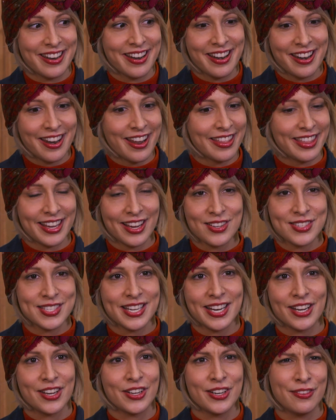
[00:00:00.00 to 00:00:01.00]
nothing else
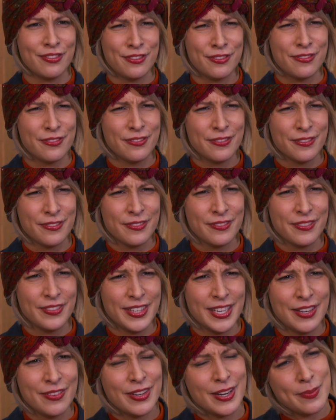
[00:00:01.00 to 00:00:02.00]
that I could have
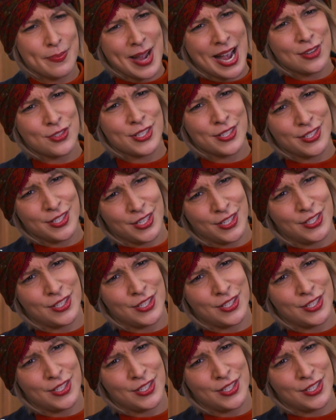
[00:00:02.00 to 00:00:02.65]
even imagined to